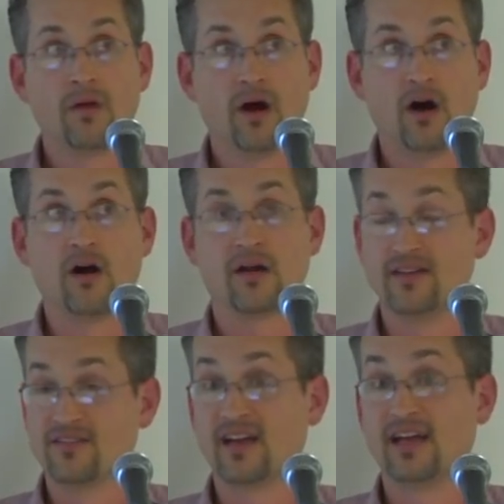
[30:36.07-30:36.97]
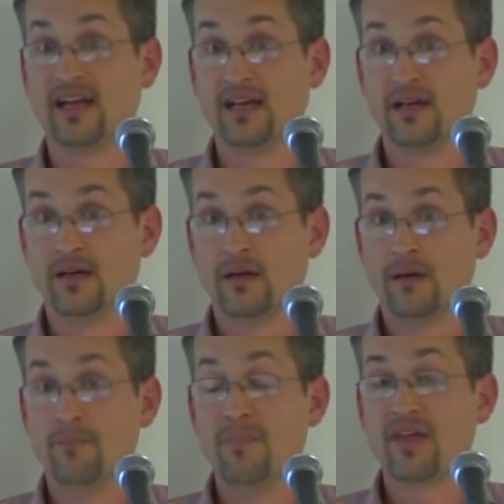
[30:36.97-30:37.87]
uh, is a
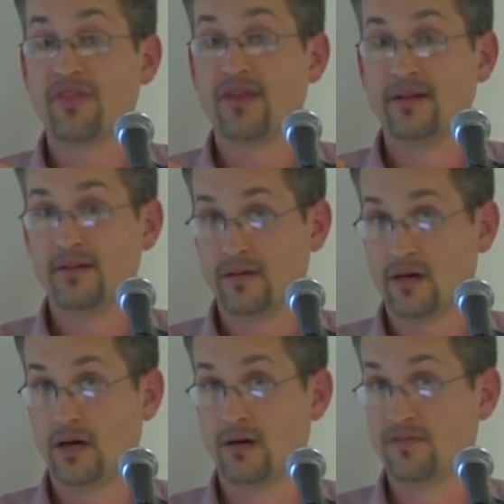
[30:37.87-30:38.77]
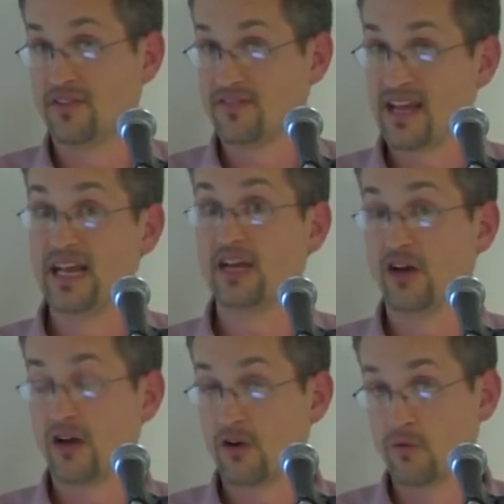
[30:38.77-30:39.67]
method of sustaining,
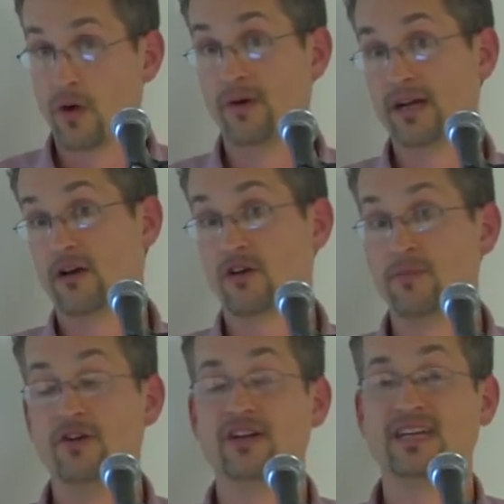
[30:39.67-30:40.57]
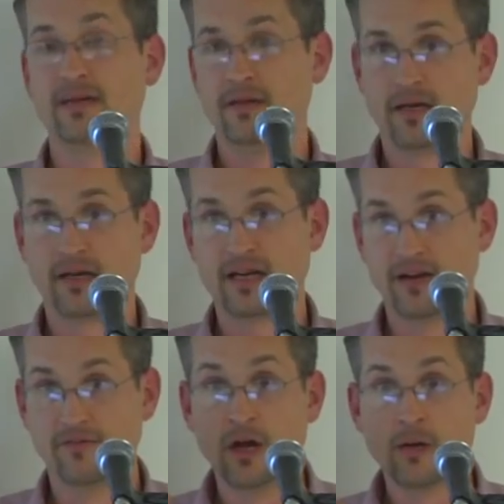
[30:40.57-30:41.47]
growing our community and, and kind
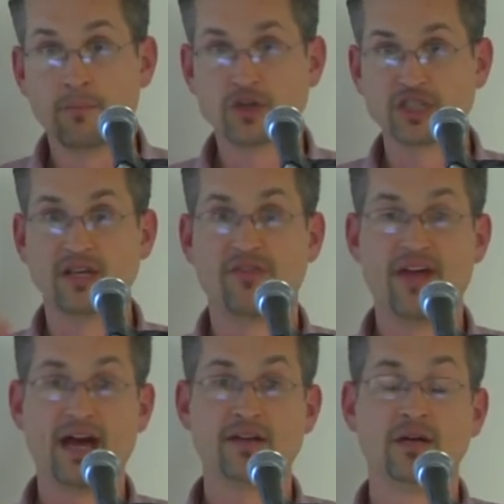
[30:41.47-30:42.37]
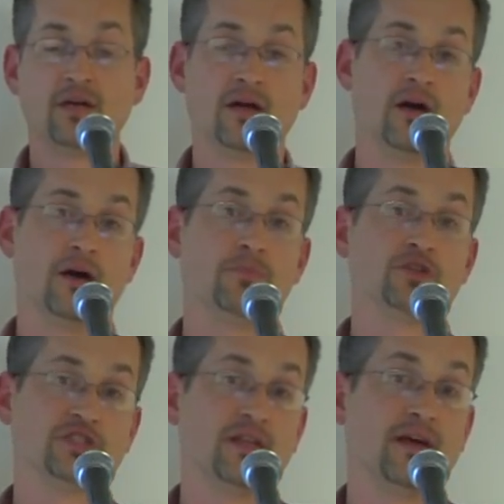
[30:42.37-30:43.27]
of pushing that, uh,
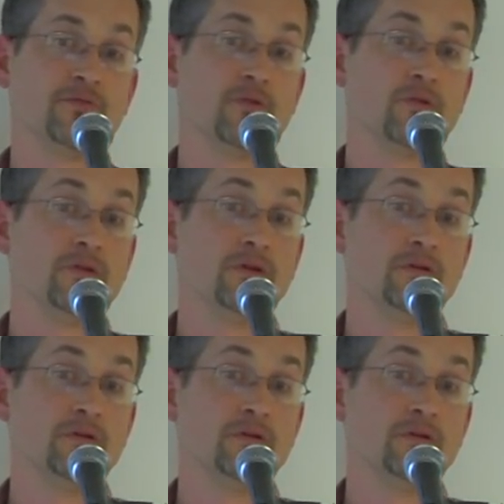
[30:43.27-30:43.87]
pushing that forward.